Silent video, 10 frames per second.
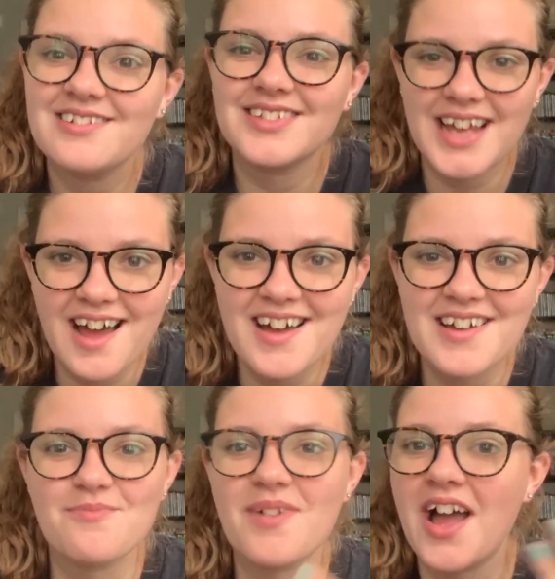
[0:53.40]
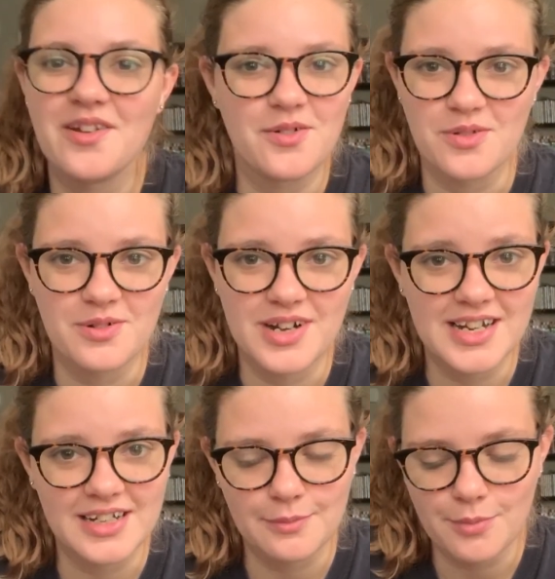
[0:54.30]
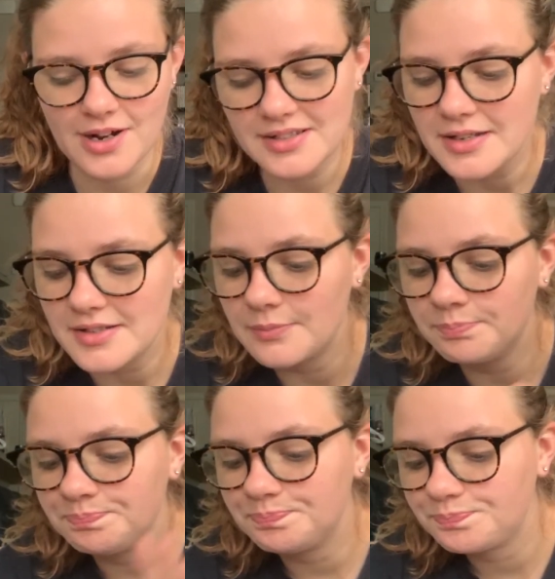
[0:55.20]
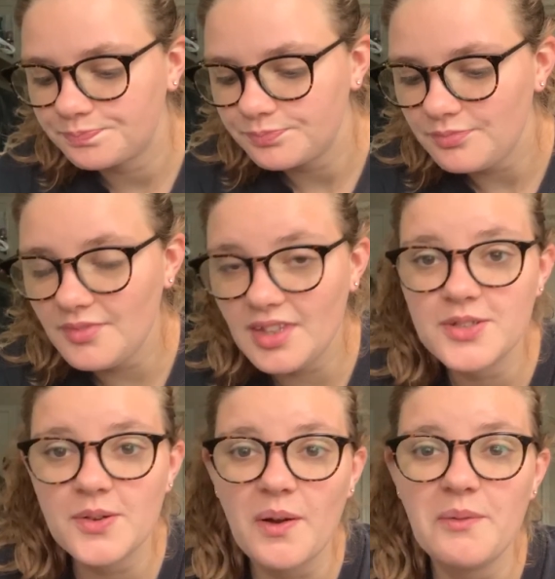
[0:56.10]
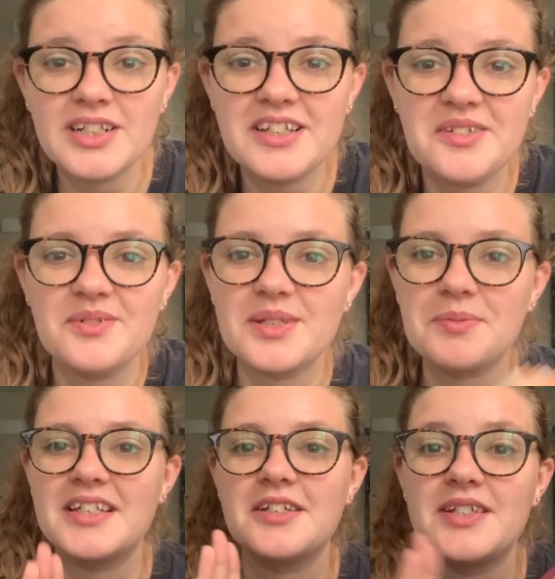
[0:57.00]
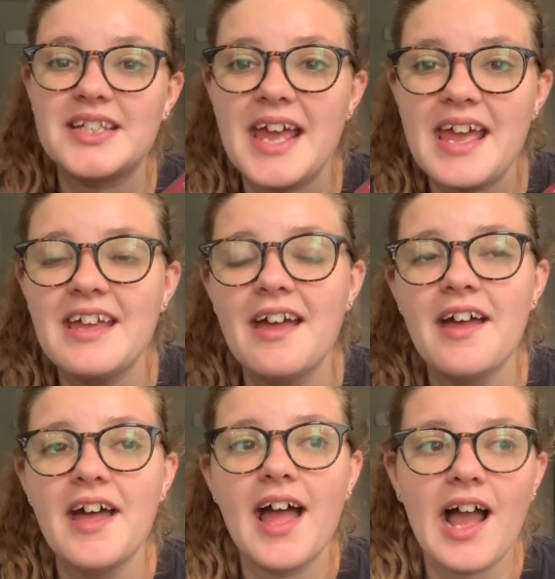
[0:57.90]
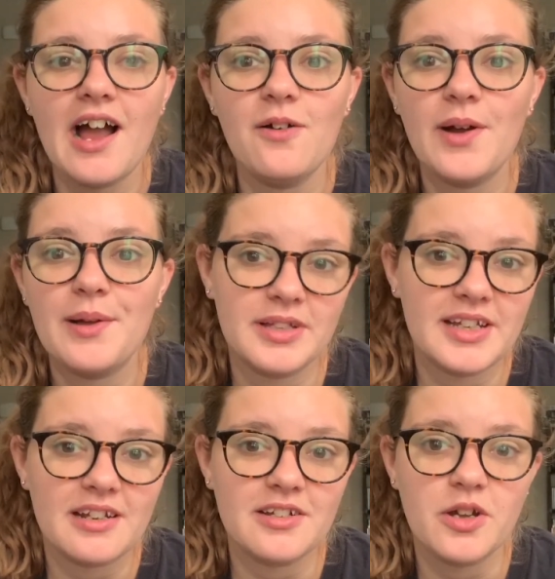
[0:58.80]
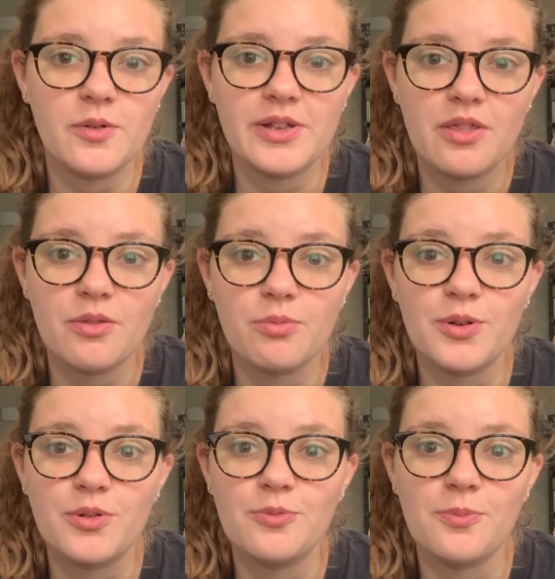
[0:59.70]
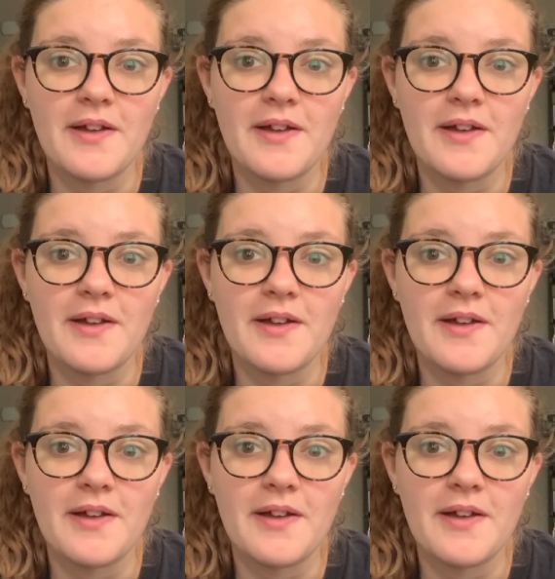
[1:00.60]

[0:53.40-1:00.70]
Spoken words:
time I go through an editing process. So I wanted to explain to you today how I plan on going through my